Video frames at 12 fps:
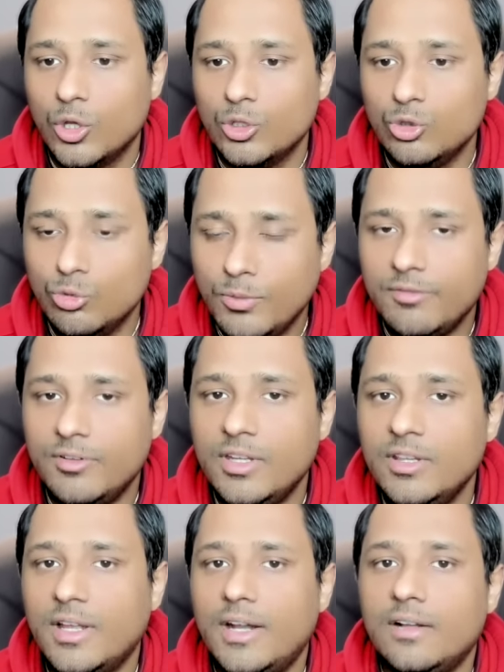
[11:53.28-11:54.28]
you may
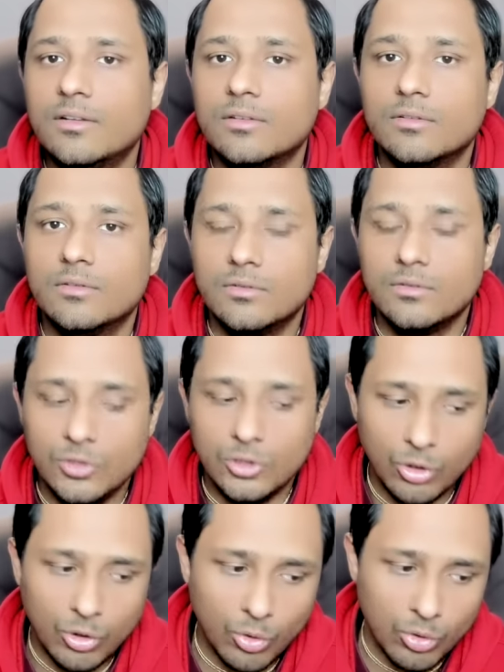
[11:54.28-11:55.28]
feel that
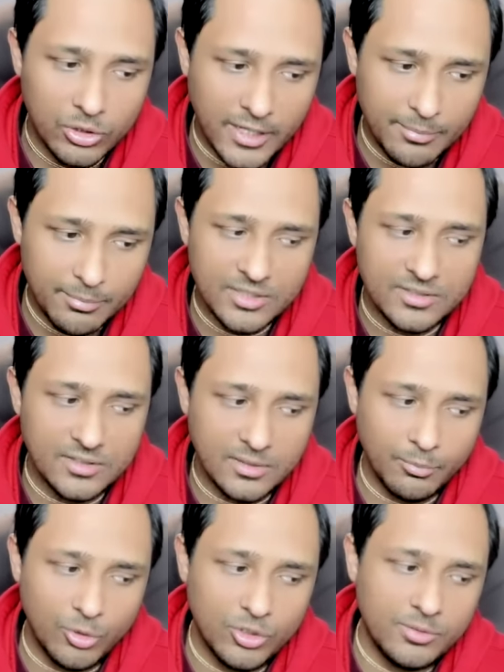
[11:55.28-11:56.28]
your own happiness is
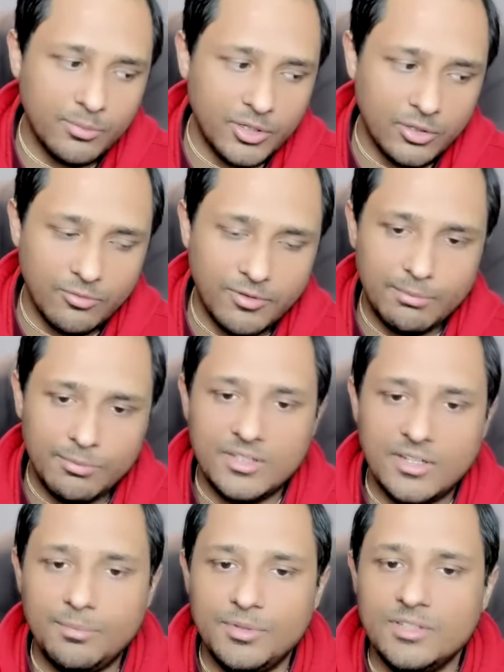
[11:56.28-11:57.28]
important, but your family's
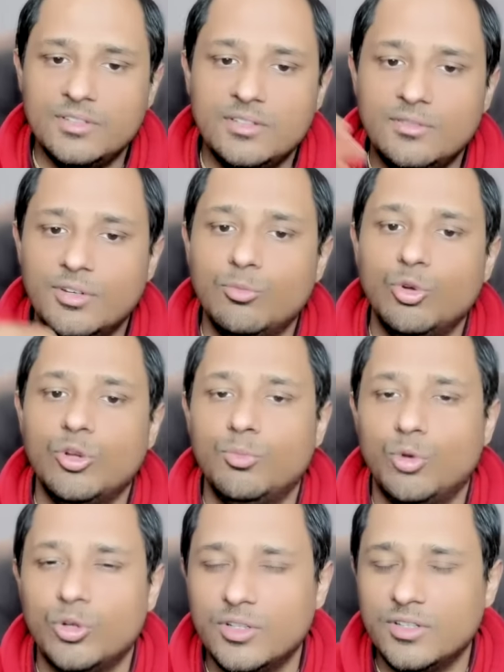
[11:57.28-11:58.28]
happiness is even more
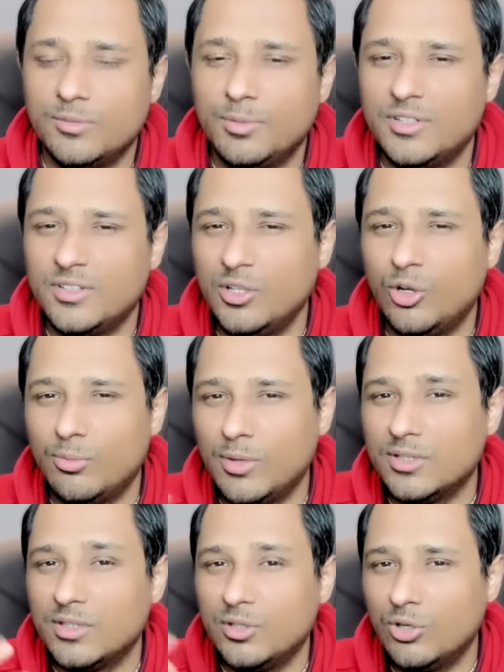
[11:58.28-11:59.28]
important, especially your
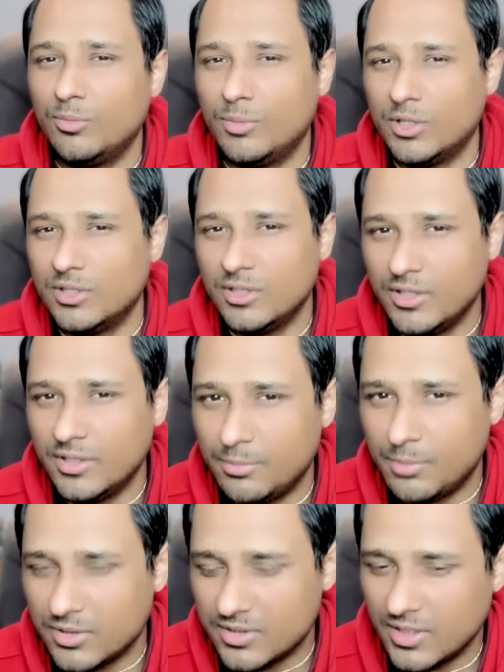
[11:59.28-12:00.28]
mother or motherly
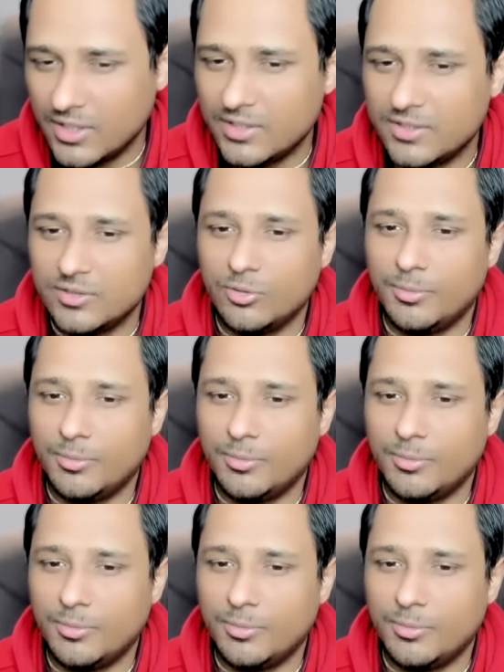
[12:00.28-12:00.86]
personalities, your